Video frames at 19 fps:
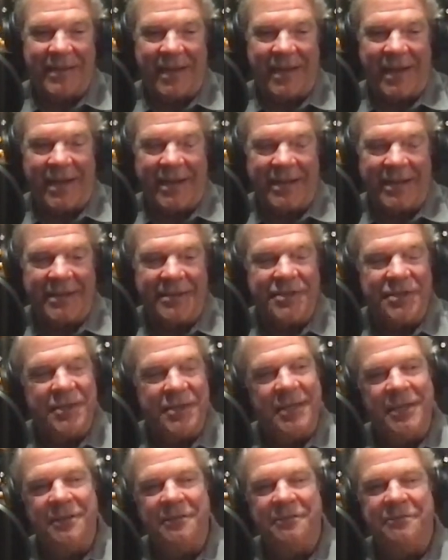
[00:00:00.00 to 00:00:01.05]
I guess you
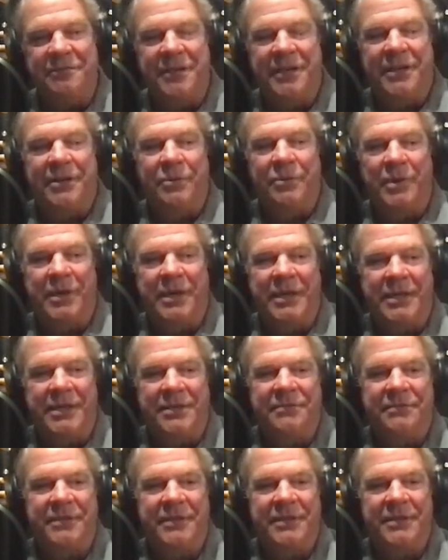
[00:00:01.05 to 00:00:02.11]
need to find ways
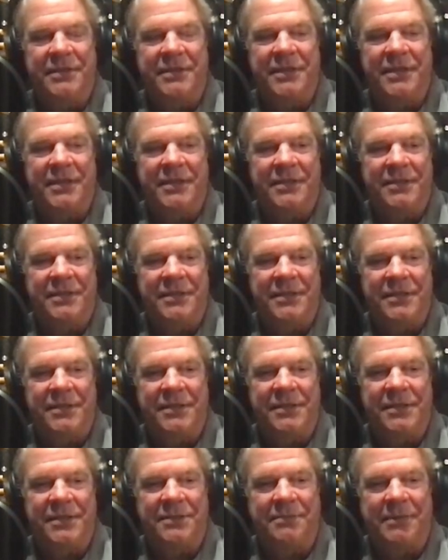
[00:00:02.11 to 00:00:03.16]
for these kids to
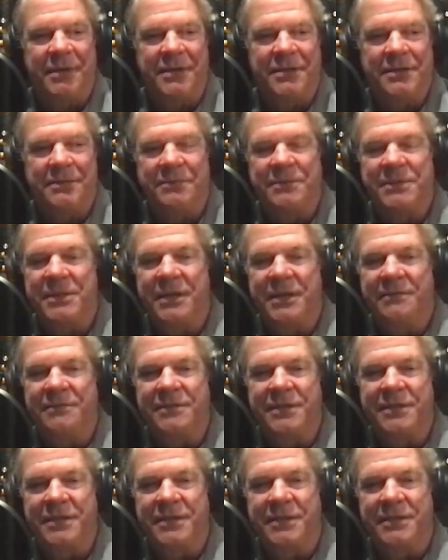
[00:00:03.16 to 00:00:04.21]
just express themselves
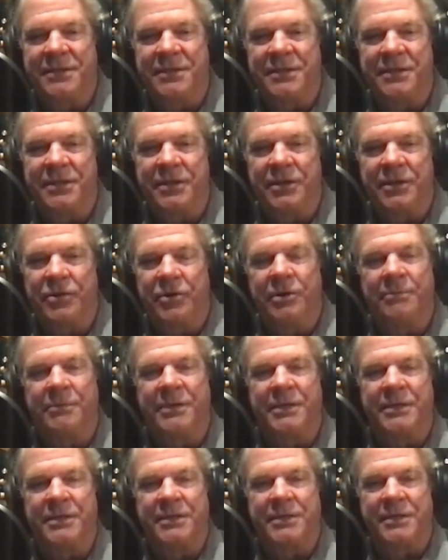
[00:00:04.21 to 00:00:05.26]
that isn't the norm.
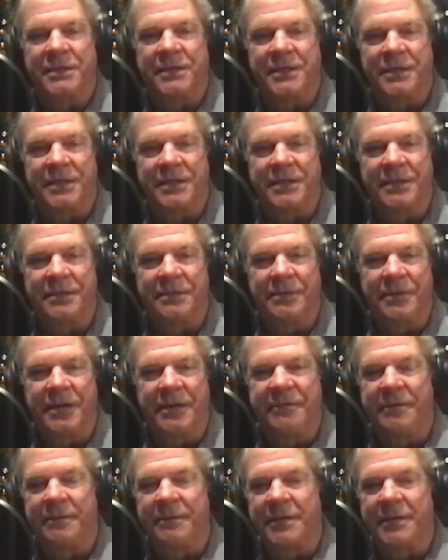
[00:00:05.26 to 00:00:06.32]
It isn't what
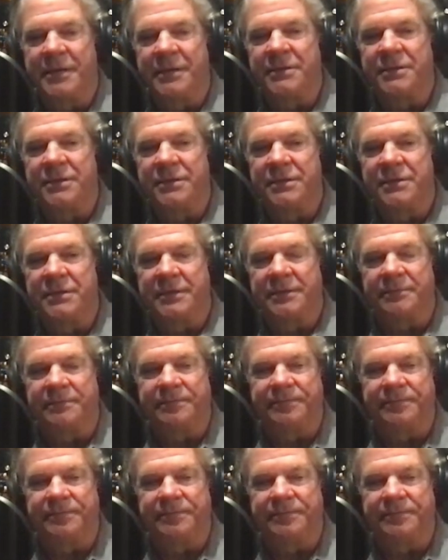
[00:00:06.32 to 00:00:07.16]
everyone else is doing.